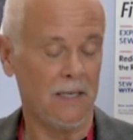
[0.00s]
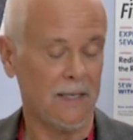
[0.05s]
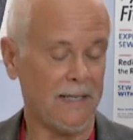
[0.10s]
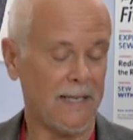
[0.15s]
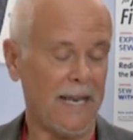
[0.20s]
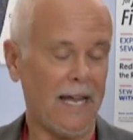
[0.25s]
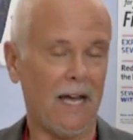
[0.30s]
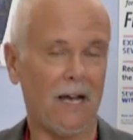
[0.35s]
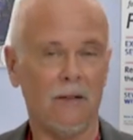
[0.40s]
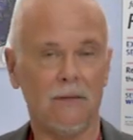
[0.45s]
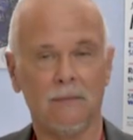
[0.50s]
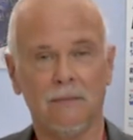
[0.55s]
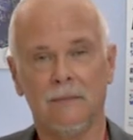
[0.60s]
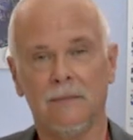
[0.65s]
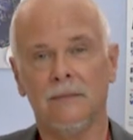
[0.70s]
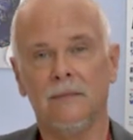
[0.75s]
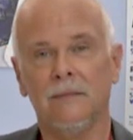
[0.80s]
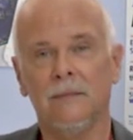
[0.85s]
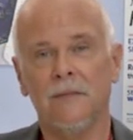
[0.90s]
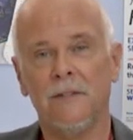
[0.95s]
Now,
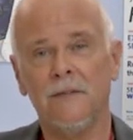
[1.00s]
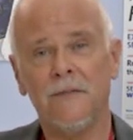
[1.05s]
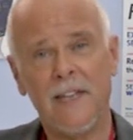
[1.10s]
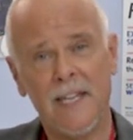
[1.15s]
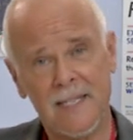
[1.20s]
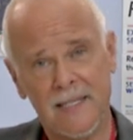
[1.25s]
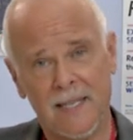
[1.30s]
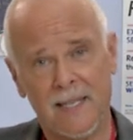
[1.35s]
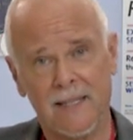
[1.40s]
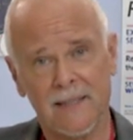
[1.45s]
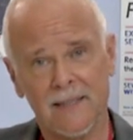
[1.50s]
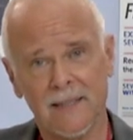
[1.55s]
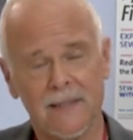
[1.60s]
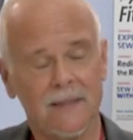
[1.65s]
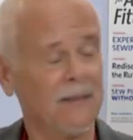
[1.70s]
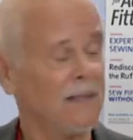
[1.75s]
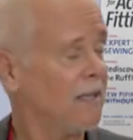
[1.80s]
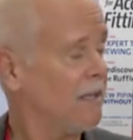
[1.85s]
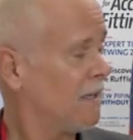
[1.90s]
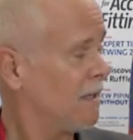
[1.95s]
facings.
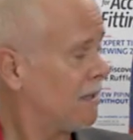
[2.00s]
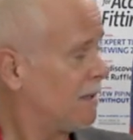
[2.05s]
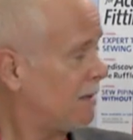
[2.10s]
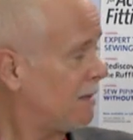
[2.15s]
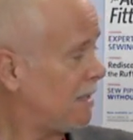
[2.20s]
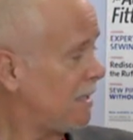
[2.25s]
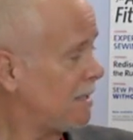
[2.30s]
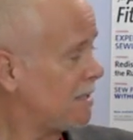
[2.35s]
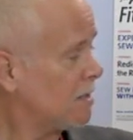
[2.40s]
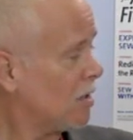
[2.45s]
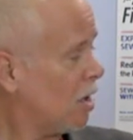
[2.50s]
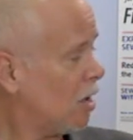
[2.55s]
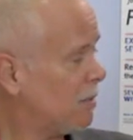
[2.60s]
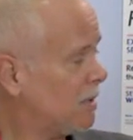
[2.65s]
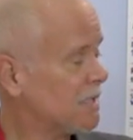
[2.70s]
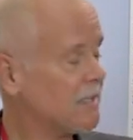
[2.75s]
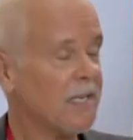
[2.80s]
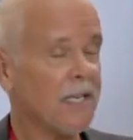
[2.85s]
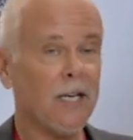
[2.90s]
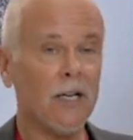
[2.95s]
These
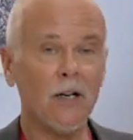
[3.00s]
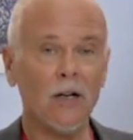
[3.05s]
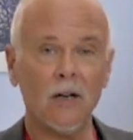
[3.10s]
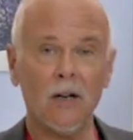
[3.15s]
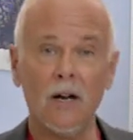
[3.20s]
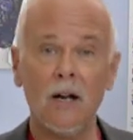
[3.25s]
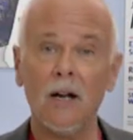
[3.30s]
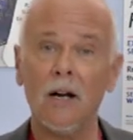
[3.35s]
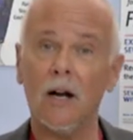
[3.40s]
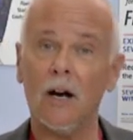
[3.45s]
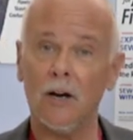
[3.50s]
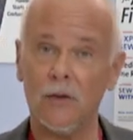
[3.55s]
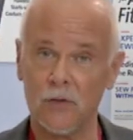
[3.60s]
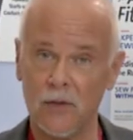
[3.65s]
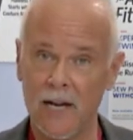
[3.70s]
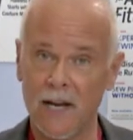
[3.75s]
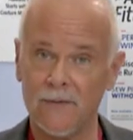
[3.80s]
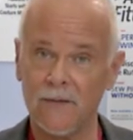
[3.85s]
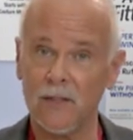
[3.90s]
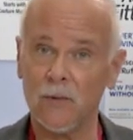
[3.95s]
garments here are
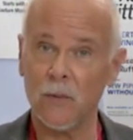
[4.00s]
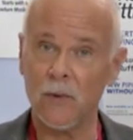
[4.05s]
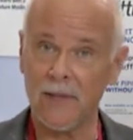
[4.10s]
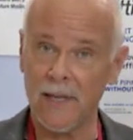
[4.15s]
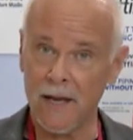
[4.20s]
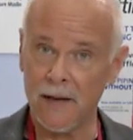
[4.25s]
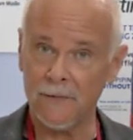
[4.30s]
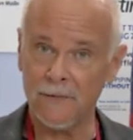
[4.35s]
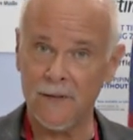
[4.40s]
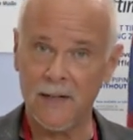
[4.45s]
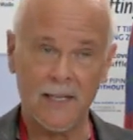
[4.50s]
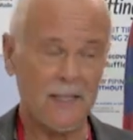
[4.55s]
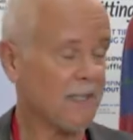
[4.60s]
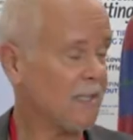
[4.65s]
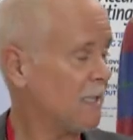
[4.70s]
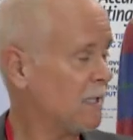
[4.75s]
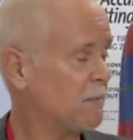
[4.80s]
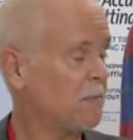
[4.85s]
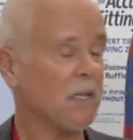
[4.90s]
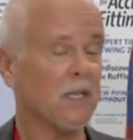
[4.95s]
drafted without
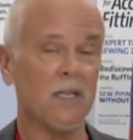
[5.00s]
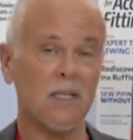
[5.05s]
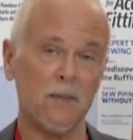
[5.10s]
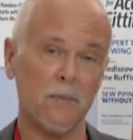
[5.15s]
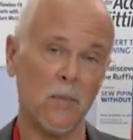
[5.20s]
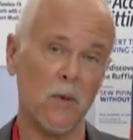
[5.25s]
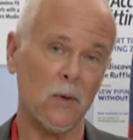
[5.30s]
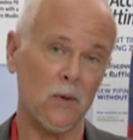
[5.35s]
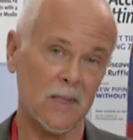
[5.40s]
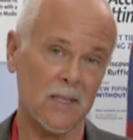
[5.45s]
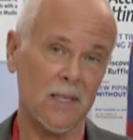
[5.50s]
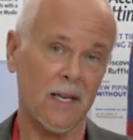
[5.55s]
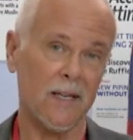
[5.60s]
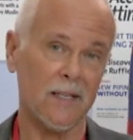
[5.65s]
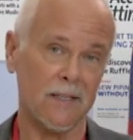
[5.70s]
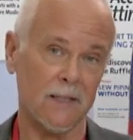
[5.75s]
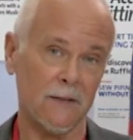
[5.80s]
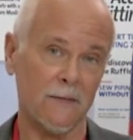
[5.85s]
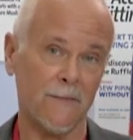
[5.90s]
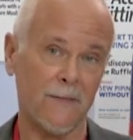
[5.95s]
facings because both
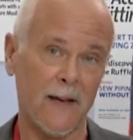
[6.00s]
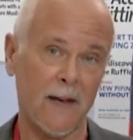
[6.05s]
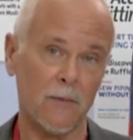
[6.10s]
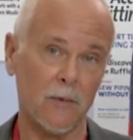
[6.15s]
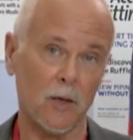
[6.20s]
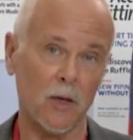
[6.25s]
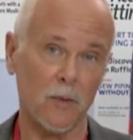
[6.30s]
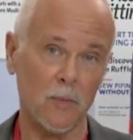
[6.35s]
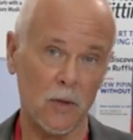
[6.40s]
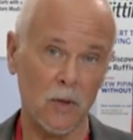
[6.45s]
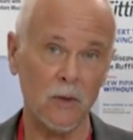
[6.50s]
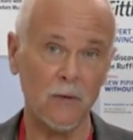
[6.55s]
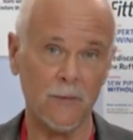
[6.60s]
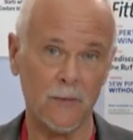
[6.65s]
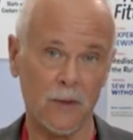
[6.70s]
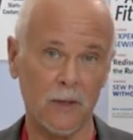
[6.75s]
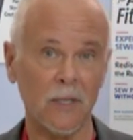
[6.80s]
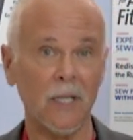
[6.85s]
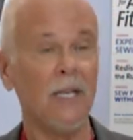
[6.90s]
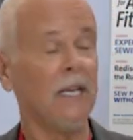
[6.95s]
sides of the fabric are
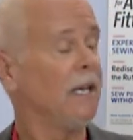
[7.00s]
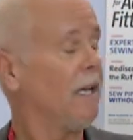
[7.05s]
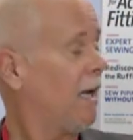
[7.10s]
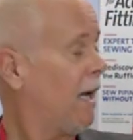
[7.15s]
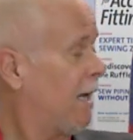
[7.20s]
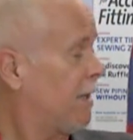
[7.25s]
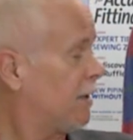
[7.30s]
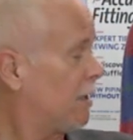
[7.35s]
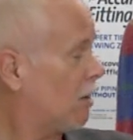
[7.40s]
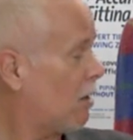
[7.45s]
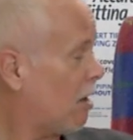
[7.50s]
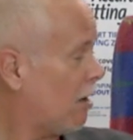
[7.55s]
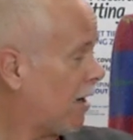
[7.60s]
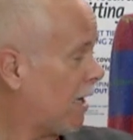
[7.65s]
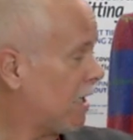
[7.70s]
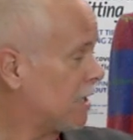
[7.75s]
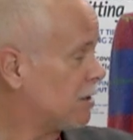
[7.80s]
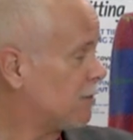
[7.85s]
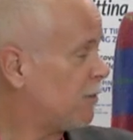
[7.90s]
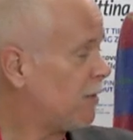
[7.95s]
beautiful and there are
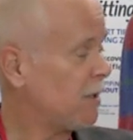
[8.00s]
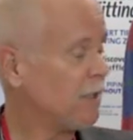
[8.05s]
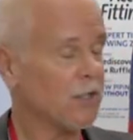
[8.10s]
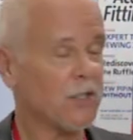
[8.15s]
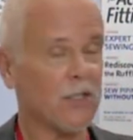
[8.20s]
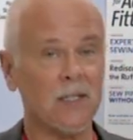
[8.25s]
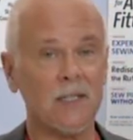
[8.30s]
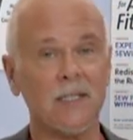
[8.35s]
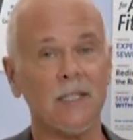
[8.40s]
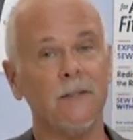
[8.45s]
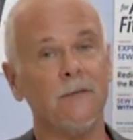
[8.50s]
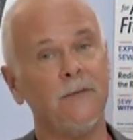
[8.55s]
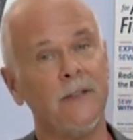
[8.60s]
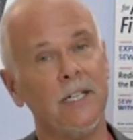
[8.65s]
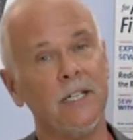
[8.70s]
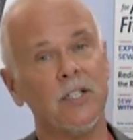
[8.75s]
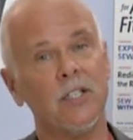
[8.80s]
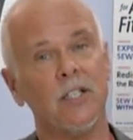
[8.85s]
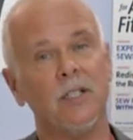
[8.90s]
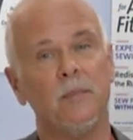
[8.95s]
edge finishes that
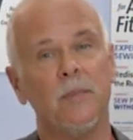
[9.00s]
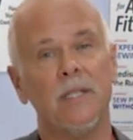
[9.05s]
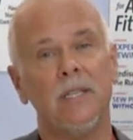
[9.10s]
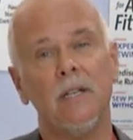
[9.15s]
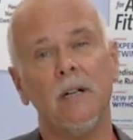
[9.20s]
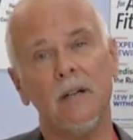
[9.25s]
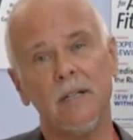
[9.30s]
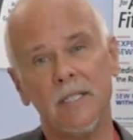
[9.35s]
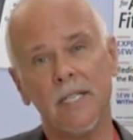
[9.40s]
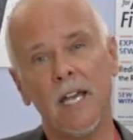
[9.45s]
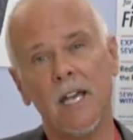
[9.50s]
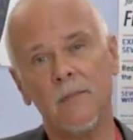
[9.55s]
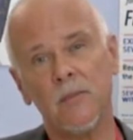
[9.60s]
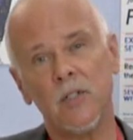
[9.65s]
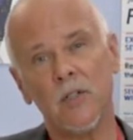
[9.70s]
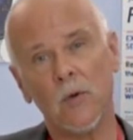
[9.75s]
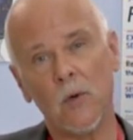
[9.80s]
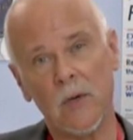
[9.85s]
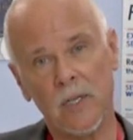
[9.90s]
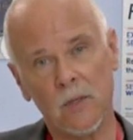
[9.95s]
finish it, but there are times
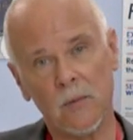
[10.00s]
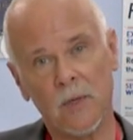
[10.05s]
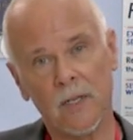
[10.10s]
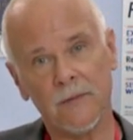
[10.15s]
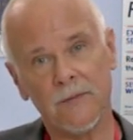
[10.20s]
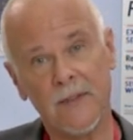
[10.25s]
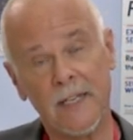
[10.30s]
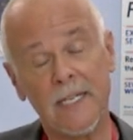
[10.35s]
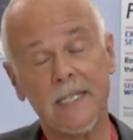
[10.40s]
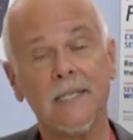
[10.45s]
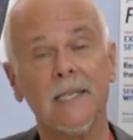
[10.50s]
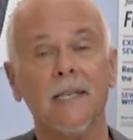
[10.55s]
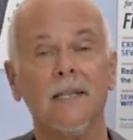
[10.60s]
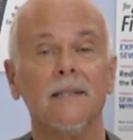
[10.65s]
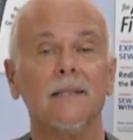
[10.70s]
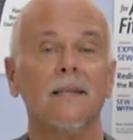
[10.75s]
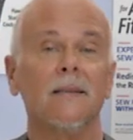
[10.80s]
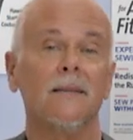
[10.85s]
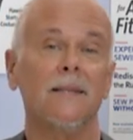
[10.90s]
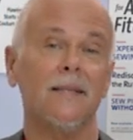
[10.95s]
you're going to want
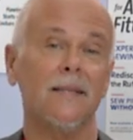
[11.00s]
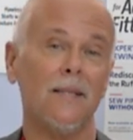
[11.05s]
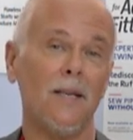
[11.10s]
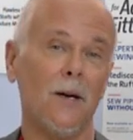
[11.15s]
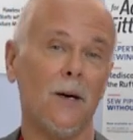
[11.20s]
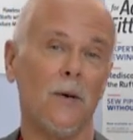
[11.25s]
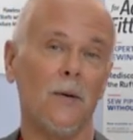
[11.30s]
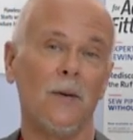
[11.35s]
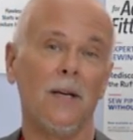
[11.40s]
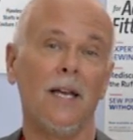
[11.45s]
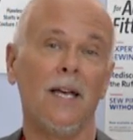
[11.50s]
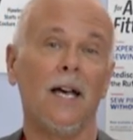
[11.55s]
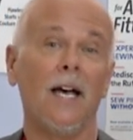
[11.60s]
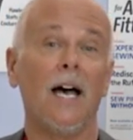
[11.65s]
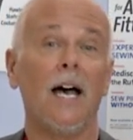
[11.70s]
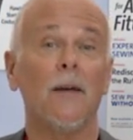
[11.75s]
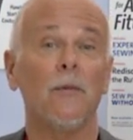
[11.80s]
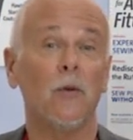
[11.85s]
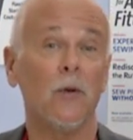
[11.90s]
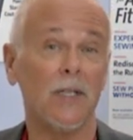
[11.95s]
facings. So
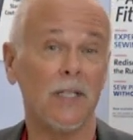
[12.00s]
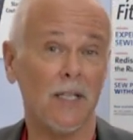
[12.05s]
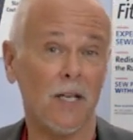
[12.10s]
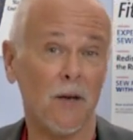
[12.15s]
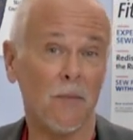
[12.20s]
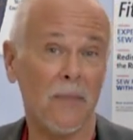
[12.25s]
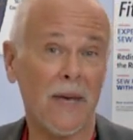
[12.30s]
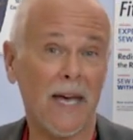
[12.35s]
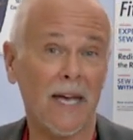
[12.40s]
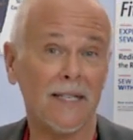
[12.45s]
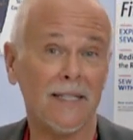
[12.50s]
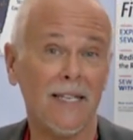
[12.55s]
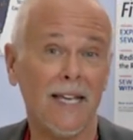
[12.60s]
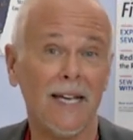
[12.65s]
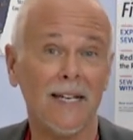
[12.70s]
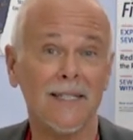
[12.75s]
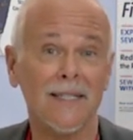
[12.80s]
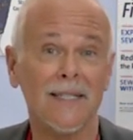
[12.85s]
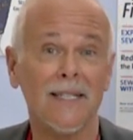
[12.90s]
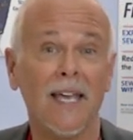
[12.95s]
I'm going to come back
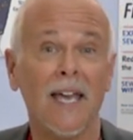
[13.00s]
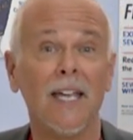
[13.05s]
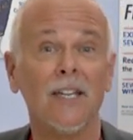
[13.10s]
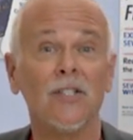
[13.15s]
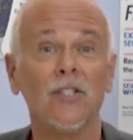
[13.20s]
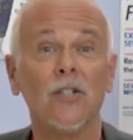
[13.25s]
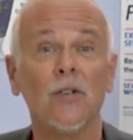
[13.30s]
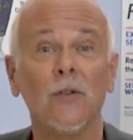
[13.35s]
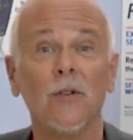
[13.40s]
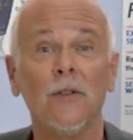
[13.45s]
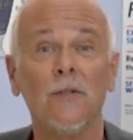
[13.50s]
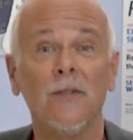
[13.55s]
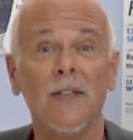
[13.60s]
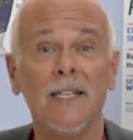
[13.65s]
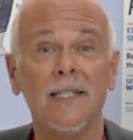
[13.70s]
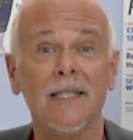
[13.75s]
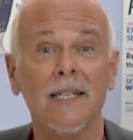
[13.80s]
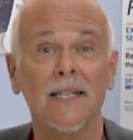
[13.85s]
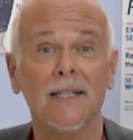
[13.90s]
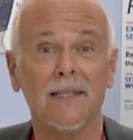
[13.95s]
next and show you
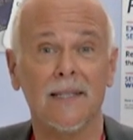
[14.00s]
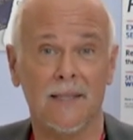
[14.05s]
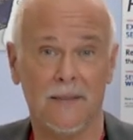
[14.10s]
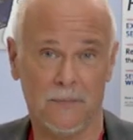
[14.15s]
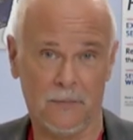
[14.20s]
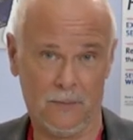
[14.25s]
facings.